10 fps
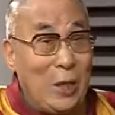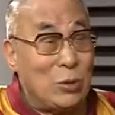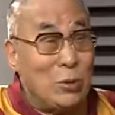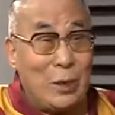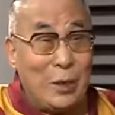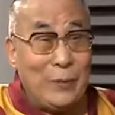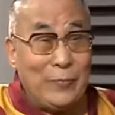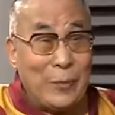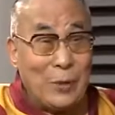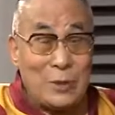actually,
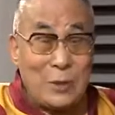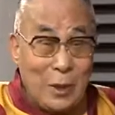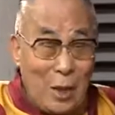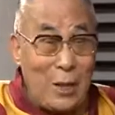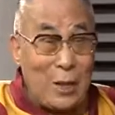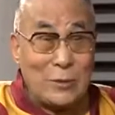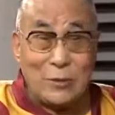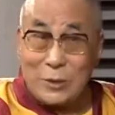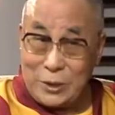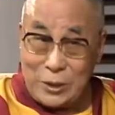you see, I had
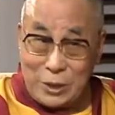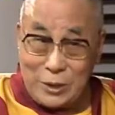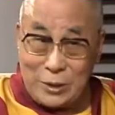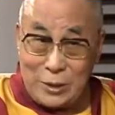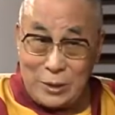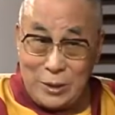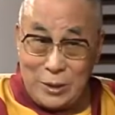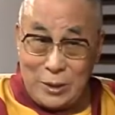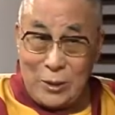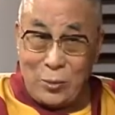a discussion
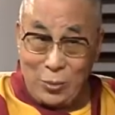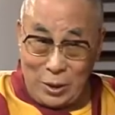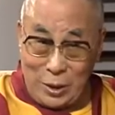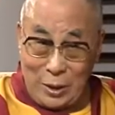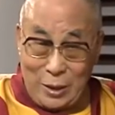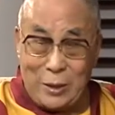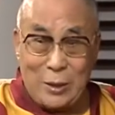with her.